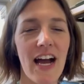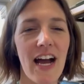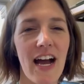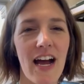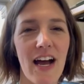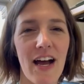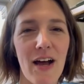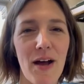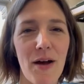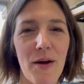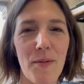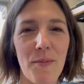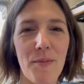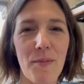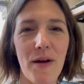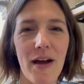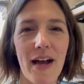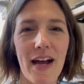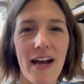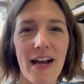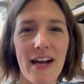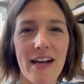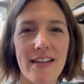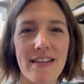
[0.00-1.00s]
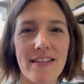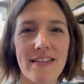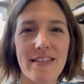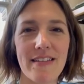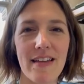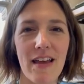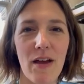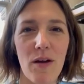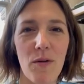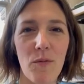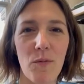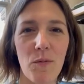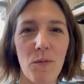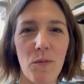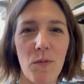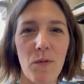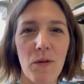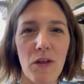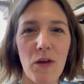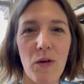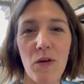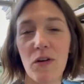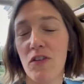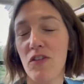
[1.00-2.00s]

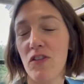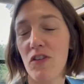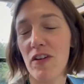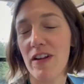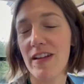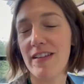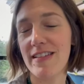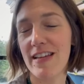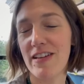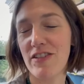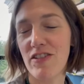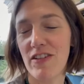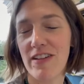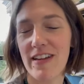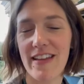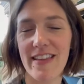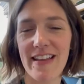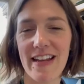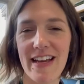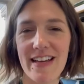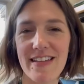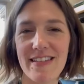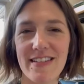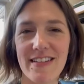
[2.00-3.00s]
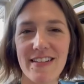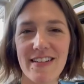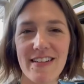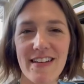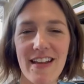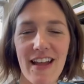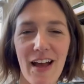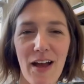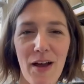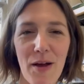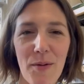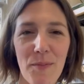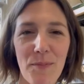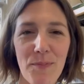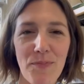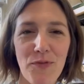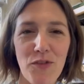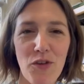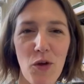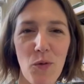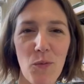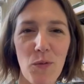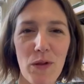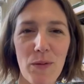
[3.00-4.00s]
You can join us later on in the lesson.
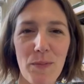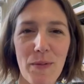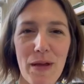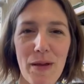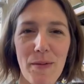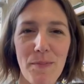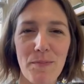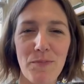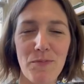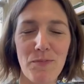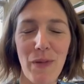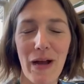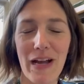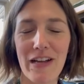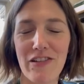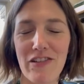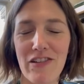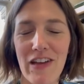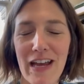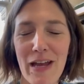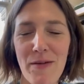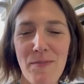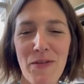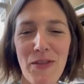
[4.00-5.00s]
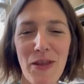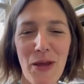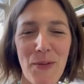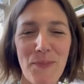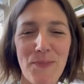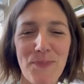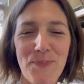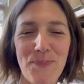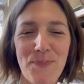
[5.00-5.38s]
So we'll be back to check in with you.